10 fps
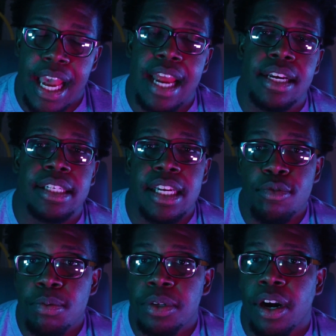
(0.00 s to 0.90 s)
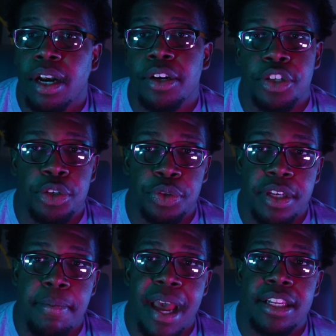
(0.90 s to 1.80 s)
And the cinewhoops are
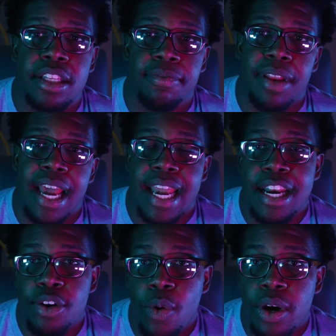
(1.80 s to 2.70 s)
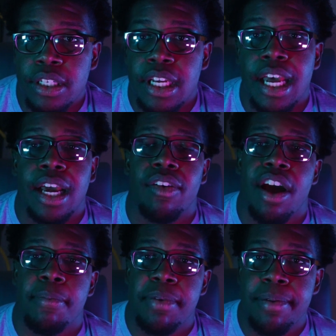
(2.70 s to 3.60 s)
usually meant to fly indoors,
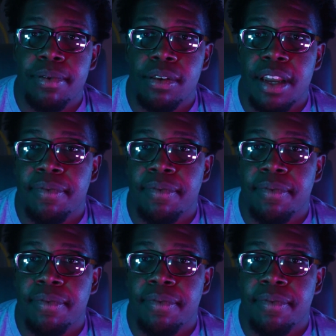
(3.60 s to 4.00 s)
around people.